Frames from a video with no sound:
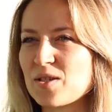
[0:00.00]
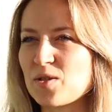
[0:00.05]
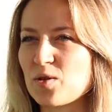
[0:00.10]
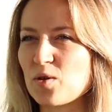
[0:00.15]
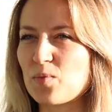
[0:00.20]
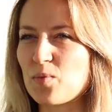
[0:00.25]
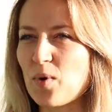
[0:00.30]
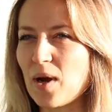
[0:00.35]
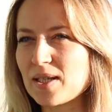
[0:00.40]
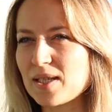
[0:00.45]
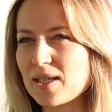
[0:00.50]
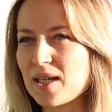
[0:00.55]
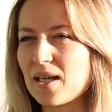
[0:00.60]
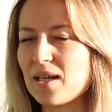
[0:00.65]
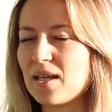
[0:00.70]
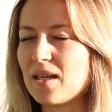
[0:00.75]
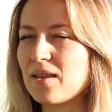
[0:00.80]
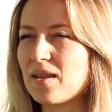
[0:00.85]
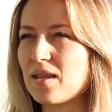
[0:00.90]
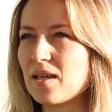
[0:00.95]
So
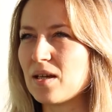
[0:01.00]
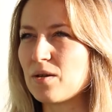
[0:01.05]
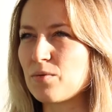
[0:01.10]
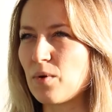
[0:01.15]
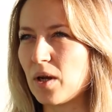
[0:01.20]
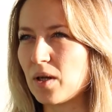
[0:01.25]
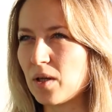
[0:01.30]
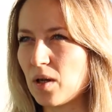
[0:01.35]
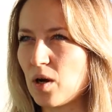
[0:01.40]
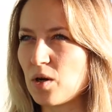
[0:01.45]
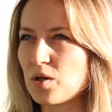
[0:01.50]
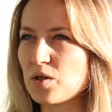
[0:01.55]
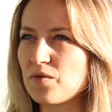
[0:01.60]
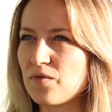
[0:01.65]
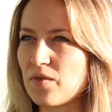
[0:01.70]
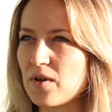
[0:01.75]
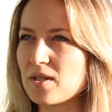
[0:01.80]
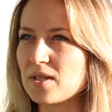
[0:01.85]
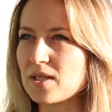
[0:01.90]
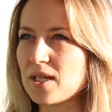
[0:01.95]
practically the Grand Large
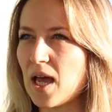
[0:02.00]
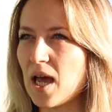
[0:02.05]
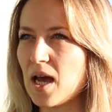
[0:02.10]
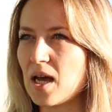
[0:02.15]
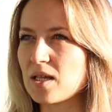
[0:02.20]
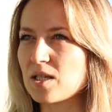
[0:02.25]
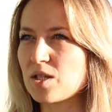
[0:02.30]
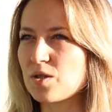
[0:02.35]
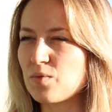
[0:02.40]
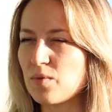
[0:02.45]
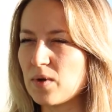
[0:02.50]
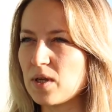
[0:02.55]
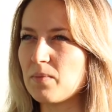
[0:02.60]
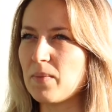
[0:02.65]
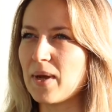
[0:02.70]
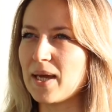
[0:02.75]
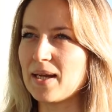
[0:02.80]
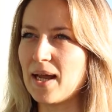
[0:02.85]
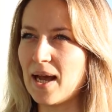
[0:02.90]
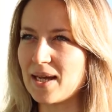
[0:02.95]
Fund has three
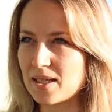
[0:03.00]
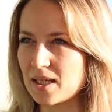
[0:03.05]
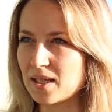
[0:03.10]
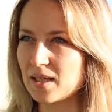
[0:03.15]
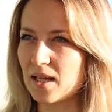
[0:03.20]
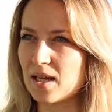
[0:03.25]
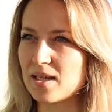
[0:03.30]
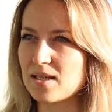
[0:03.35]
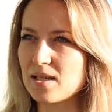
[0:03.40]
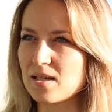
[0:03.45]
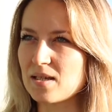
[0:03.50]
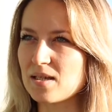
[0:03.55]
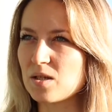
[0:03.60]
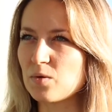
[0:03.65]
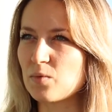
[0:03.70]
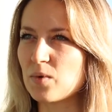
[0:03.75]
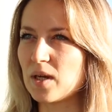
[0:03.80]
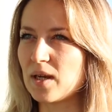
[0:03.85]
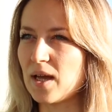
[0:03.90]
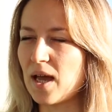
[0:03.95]
main asset
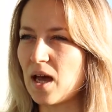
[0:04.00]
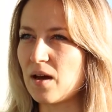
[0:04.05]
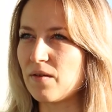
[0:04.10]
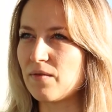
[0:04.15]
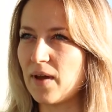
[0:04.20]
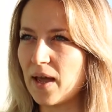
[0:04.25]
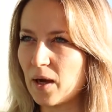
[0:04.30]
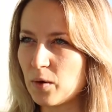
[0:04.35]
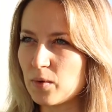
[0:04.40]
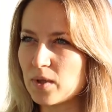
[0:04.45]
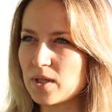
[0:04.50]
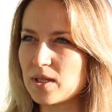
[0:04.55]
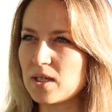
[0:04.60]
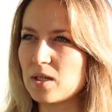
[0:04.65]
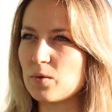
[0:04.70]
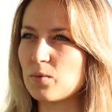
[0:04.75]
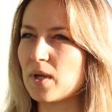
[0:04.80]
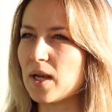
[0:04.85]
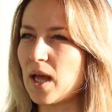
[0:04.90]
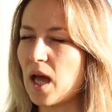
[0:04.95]
classes. We'll have
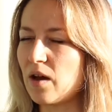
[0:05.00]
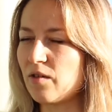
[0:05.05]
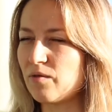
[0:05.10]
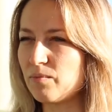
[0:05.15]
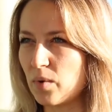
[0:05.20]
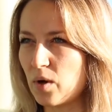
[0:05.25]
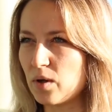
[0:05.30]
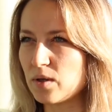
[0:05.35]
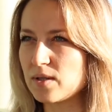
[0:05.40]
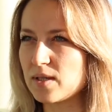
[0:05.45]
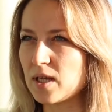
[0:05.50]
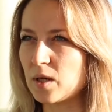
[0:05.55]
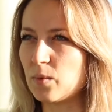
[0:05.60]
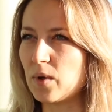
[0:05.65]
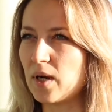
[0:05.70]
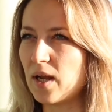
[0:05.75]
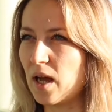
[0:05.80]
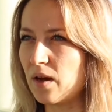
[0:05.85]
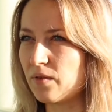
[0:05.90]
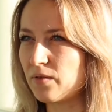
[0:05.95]
equity, we'll have bonds, and
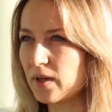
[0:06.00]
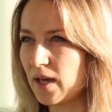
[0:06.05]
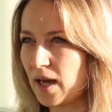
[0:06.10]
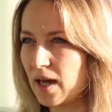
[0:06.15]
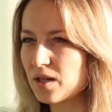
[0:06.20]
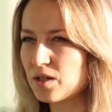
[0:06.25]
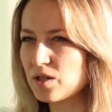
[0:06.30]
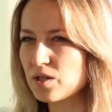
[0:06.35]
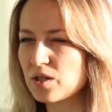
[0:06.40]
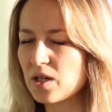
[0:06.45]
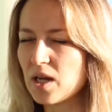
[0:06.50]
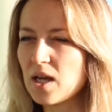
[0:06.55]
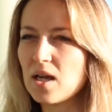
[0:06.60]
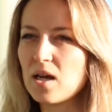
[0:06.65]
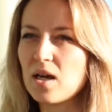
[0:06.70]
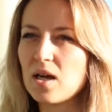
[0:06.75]
we'll have cash.